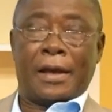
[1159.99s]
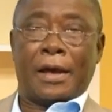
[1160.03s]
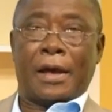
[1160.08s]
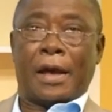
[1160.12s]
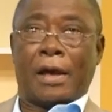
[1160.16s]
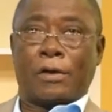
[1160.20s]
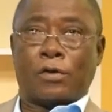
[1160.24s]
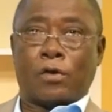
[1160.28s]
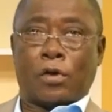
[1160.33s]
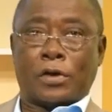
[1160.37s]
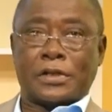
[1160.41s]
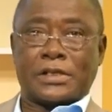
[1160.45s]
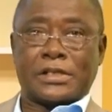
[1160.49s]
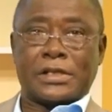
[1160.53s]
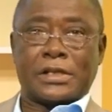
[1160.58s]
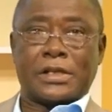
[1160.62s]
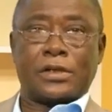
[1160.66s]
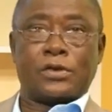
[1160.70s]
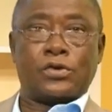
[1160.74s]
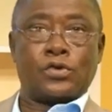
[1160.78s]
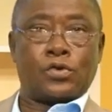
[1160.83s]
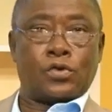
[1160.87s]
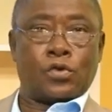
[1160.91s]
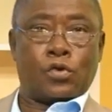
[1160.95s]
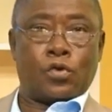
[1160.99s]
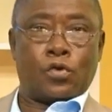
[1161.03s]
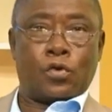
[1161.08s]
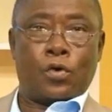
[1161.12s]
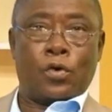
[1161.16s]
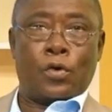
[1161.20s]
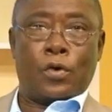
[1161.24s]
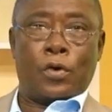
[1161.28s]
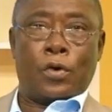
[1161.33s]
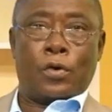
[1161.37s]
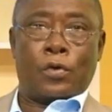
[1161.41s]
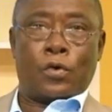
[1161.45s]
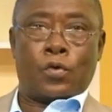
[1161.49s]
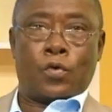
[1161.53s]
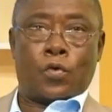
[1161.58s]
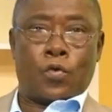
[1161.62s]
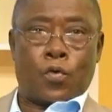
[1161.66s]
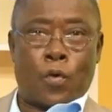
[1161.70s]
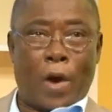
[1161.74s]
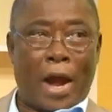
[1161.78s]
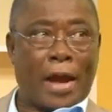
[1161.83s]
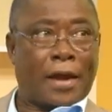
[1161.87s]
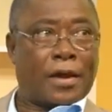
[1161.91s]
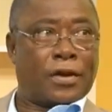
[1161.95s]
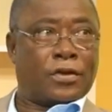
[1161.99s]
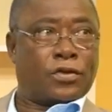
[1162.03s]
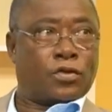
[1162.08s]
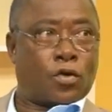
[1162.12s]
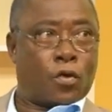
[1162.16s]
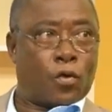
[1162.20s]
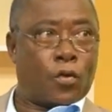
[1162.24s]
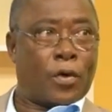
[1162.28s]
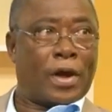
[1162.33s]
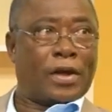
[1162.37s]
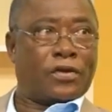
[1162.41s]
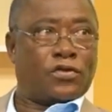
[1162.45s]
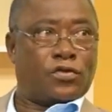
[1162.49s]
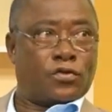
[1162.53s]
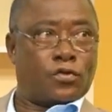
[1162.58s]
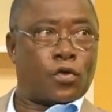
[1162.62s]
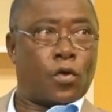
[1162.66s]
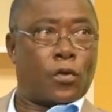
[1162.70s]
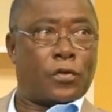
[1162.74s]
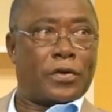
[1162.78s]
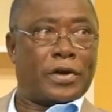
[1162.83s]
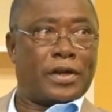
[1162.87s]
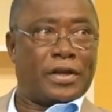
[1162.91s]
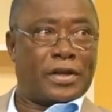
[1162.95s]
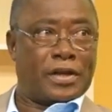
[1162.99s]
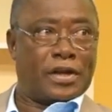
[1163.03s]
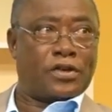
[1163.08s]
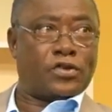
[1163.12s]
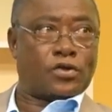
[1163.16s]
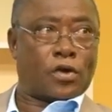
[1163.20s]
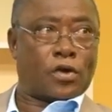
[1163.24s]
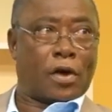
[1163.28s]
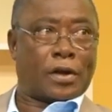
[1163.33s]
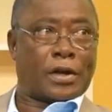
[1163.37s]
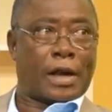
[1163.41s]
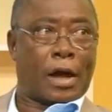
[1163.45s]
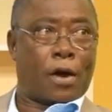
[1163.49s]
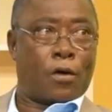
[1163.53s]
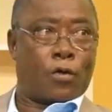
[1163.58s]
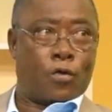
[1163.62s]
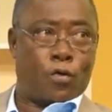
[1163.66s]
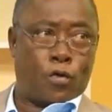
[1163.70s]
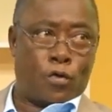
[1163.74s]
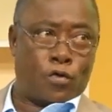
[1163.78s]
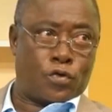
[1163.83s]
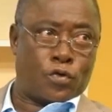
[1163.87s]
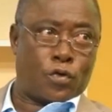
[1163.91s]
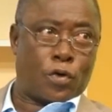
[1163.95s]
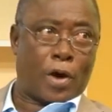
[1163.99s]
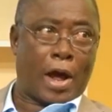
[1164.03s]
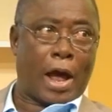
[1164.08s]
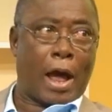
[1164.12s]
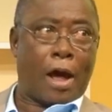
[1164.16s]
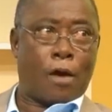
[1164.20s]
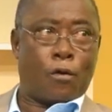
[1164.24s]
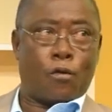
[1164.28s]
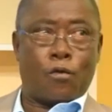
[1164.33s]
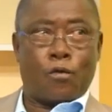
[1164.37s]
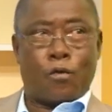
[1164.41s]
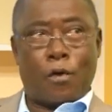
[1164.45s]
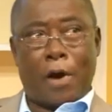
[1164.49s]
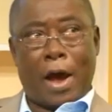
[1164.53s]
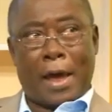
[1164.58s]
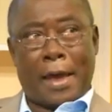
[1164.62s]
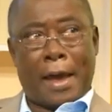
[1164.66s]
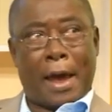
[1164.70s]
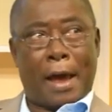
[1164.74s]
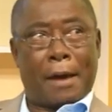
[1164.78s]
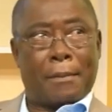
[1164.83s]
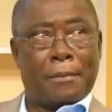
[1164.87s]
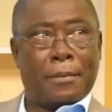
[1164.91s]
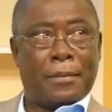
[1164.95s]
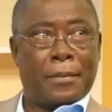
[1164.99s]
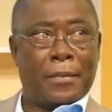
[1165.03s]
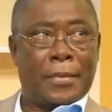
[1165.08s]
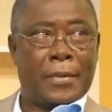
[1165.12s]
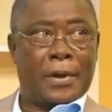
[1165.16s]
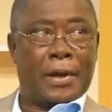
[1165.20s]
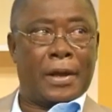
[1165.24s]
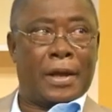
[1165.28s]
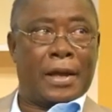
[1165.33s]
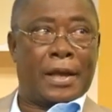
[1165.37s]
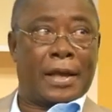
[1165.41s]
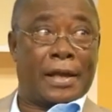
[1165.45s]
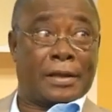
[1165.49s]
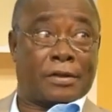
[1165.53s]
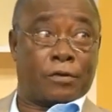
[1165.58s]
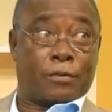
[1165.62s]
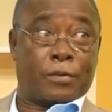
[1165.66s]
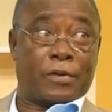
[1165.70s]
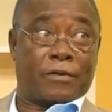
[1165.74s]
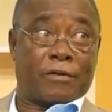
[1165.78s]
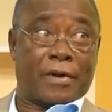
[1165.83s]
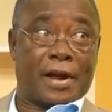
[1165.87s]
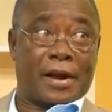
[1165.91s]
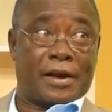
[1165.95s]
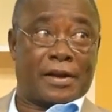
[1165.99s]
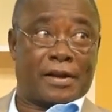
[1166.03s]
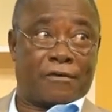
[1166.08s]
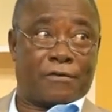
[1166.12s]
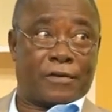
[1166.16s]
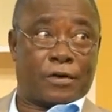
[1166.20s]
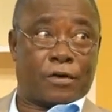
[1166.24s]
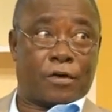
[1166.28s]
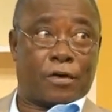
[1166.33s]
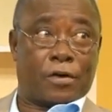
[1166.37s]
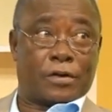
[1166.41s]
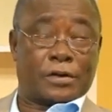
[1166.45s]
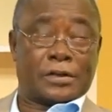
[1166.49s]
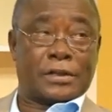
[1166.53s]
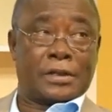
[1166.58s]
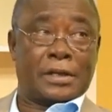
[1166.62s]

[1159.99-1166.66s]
And until you work towards knowing each other, who you are, who I am, it will be very difficult.